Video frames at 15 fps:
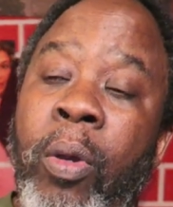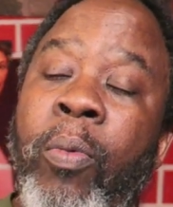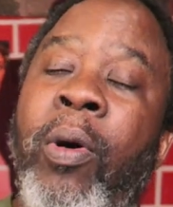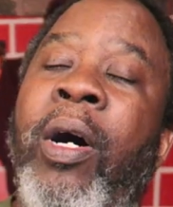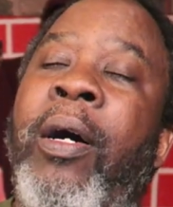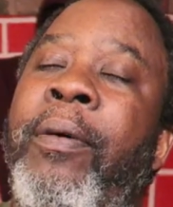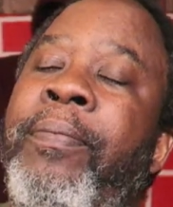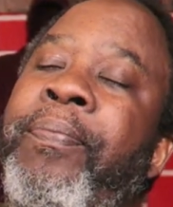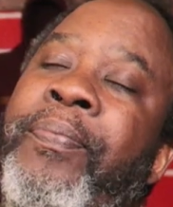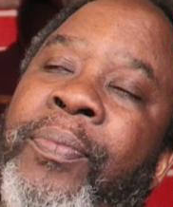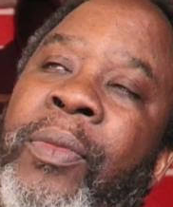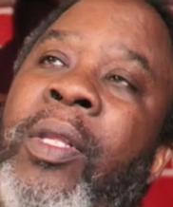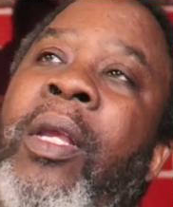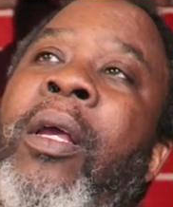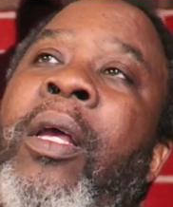Well,
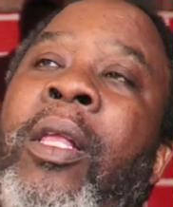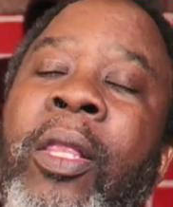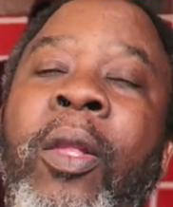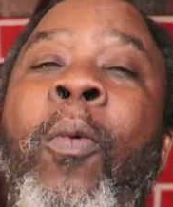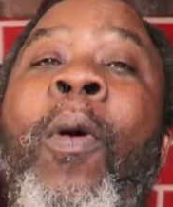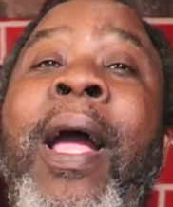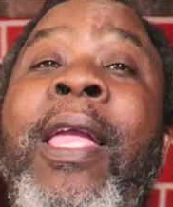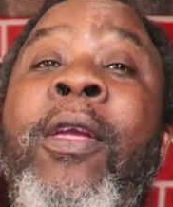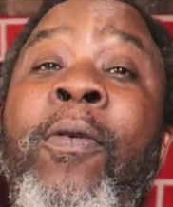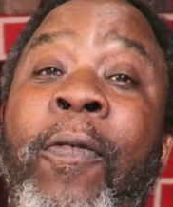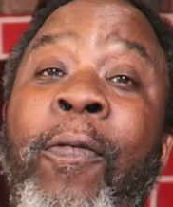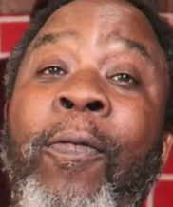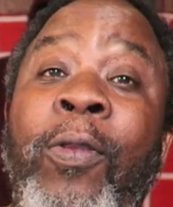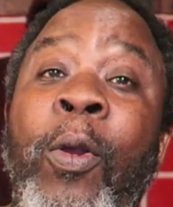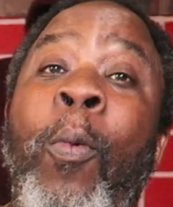the way you
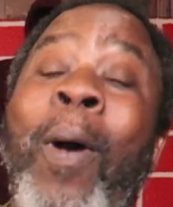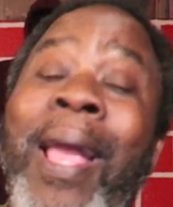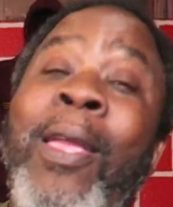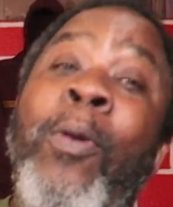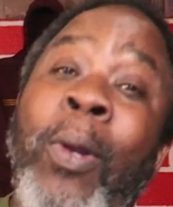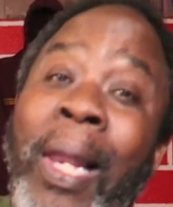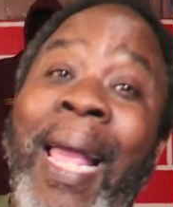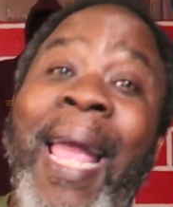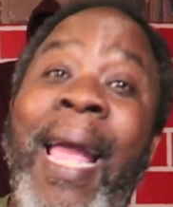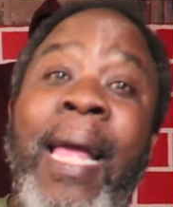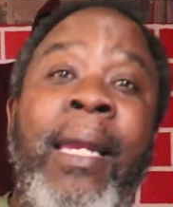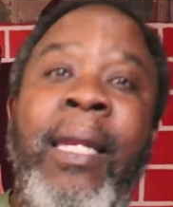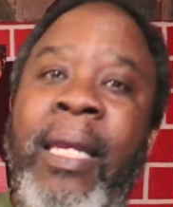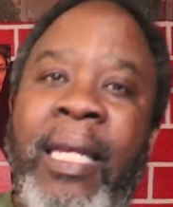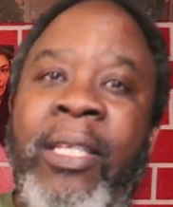
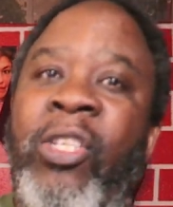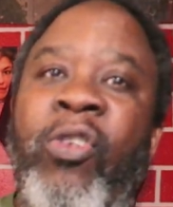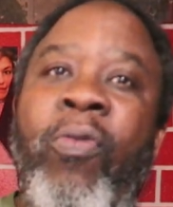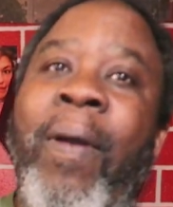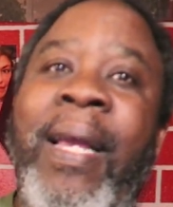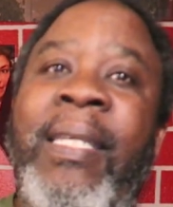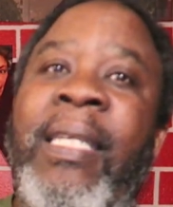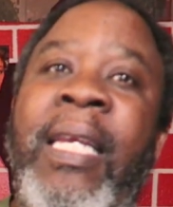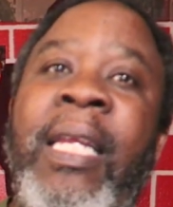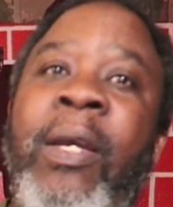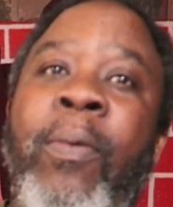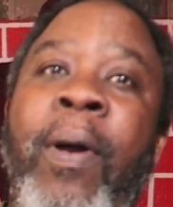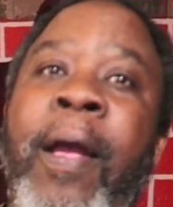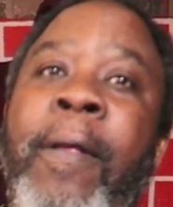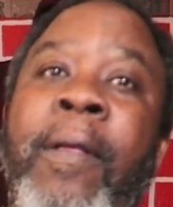land is crazy
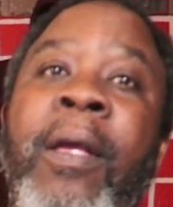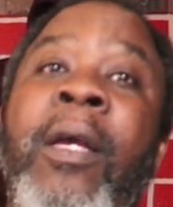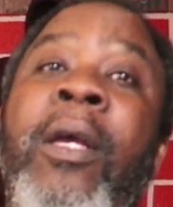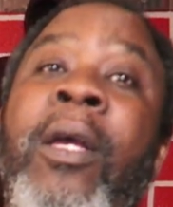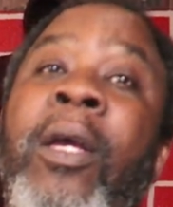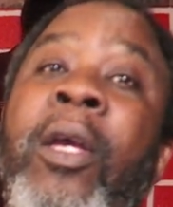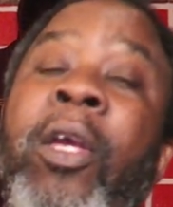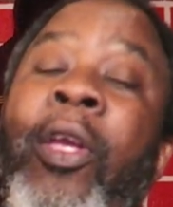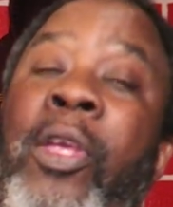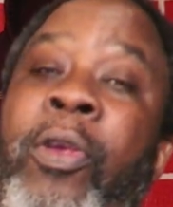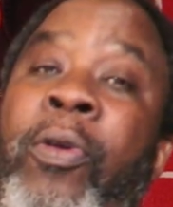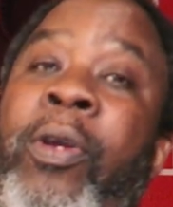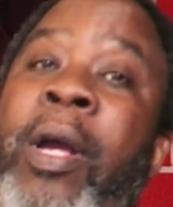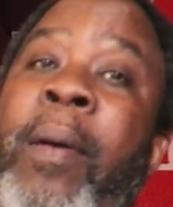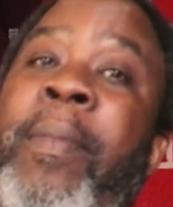anyway.
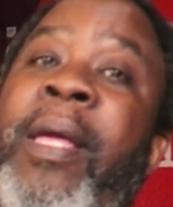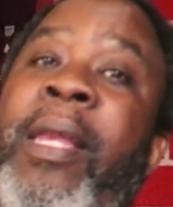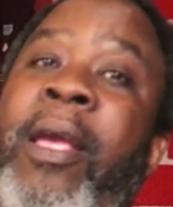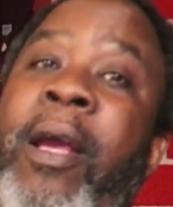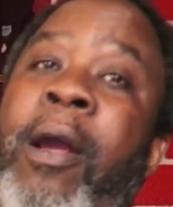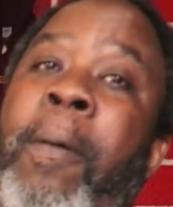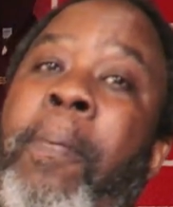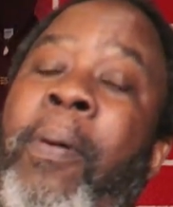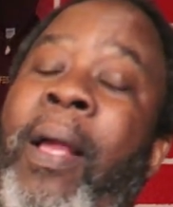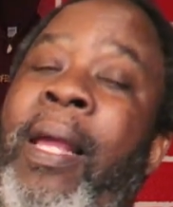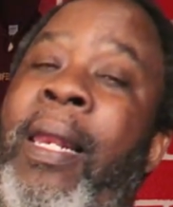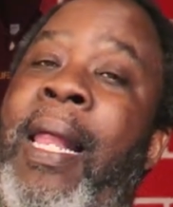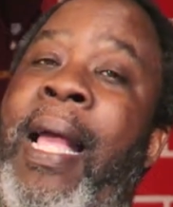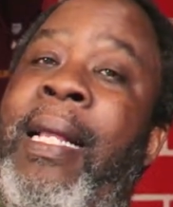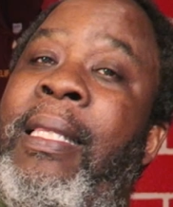You come in the
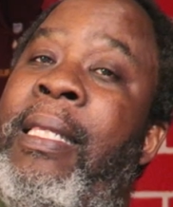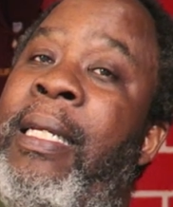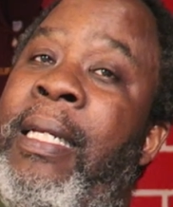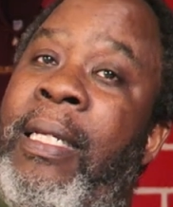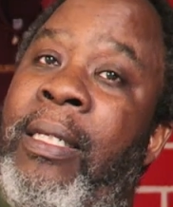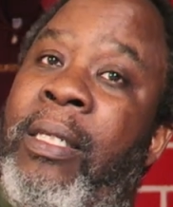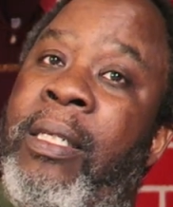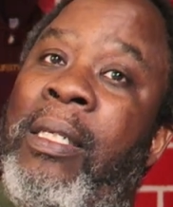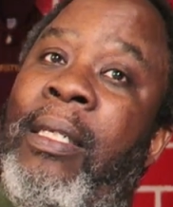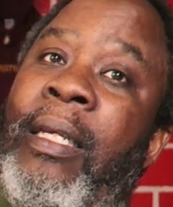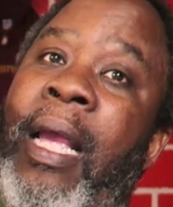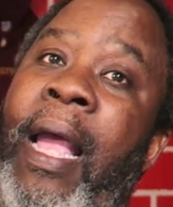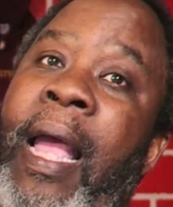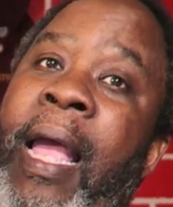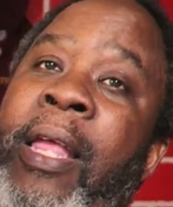airplane like this,
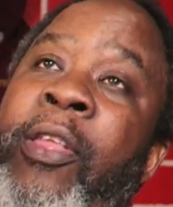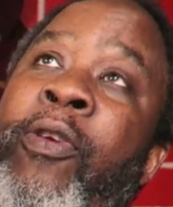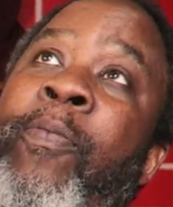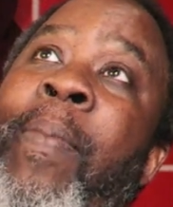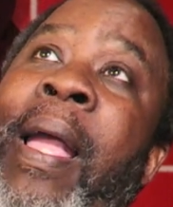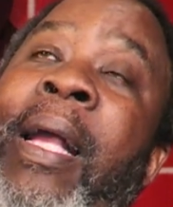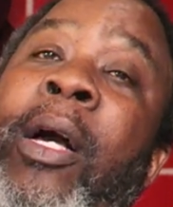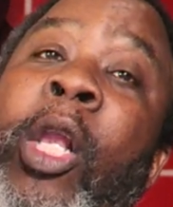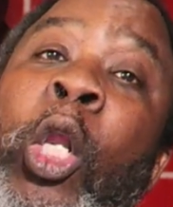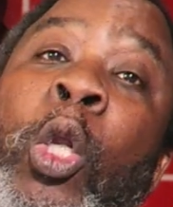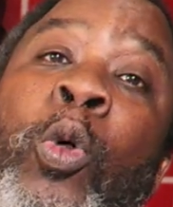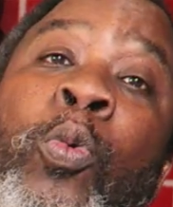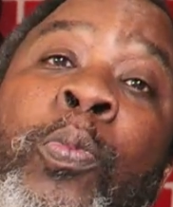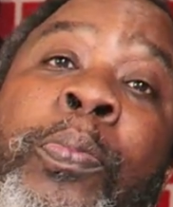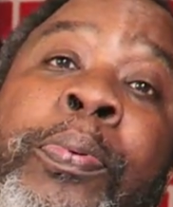and you make a
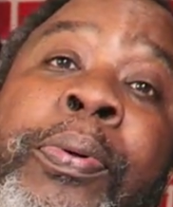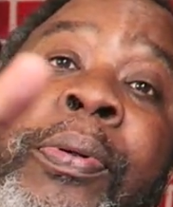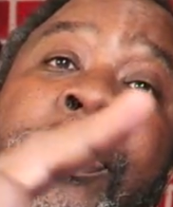loop